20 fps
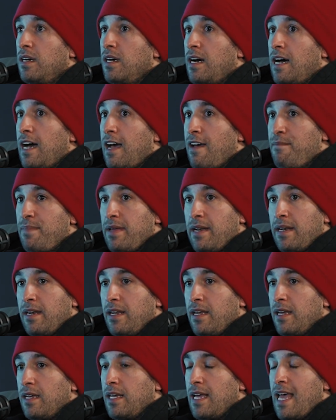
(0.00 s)
I've been
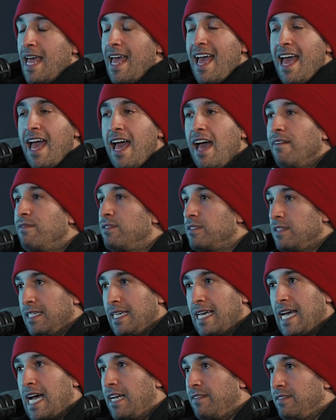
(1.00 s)
heavily
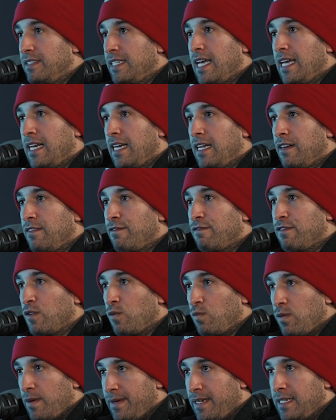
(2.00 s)
advocating for
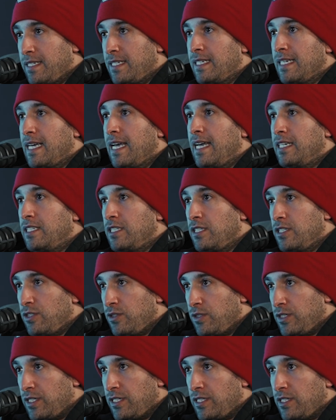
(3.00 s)
women to get into
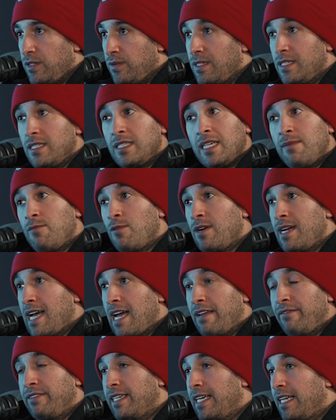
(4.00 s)
jiu-jitsu in the same way I
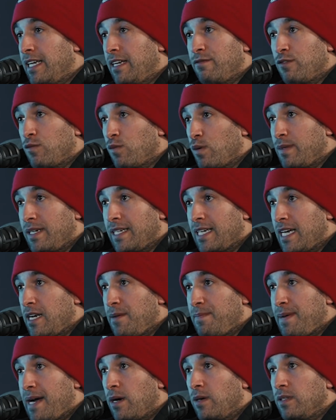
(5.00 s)
advocated for women to get into
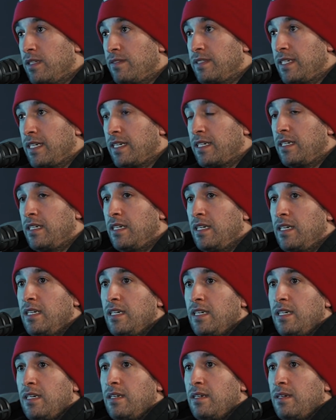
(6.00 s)
powerlifting.
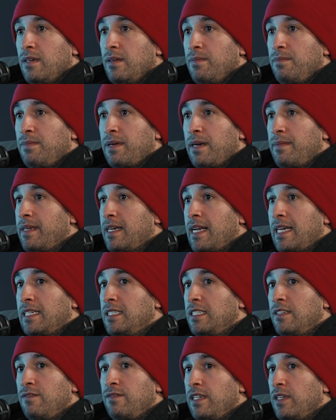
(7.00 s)
But I mean, I
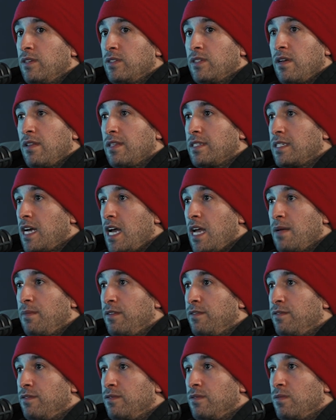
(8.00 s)
see videos all the time
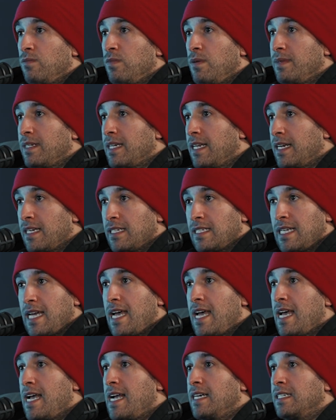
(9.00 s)
of women getting
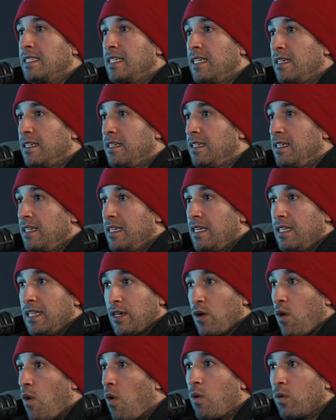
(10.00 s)
attacked and like
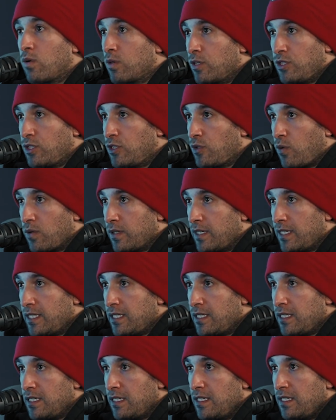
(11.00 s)
horror
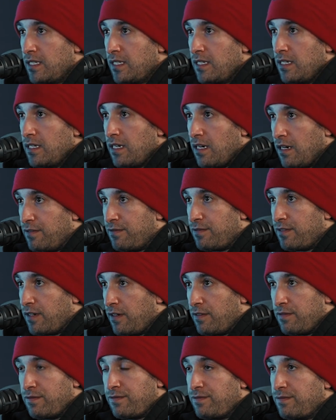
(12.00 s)
stories
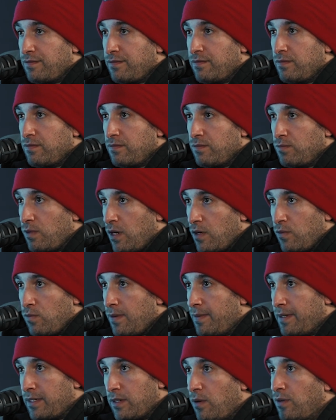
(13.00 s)
of what
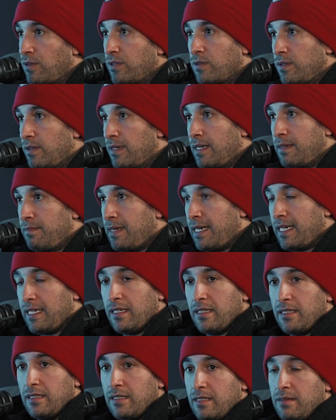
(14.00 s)
women go through in
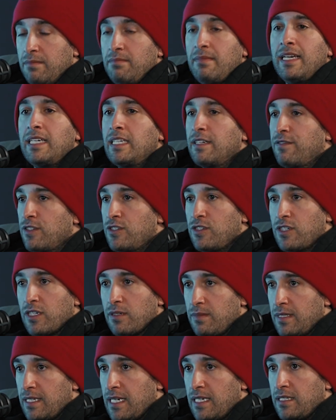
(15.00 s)
many different
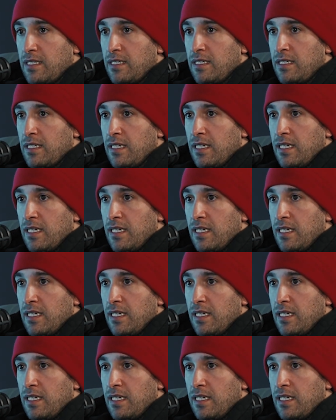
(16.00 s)
circumstances.